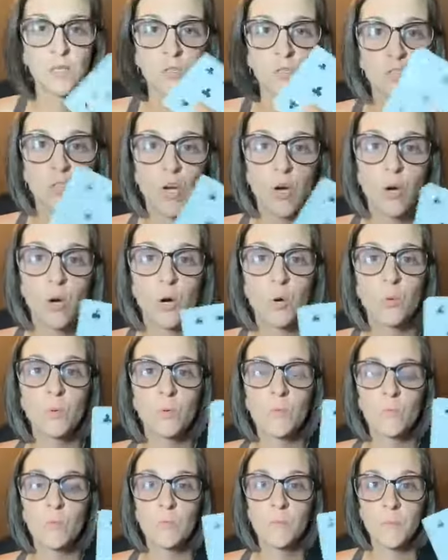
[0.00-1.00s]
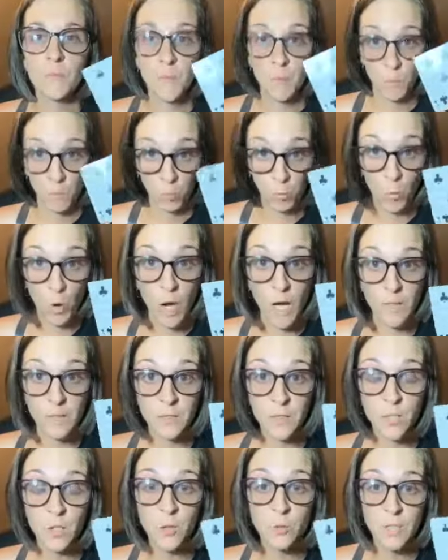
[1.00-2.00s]
So
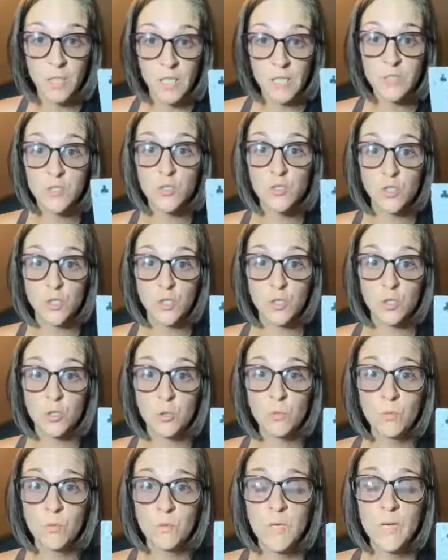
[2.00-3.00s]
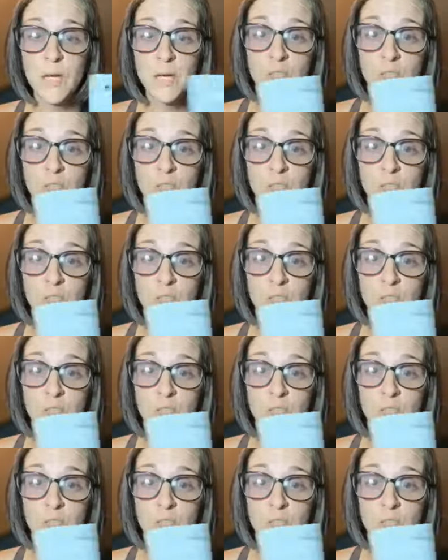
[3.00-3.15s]
what you need to do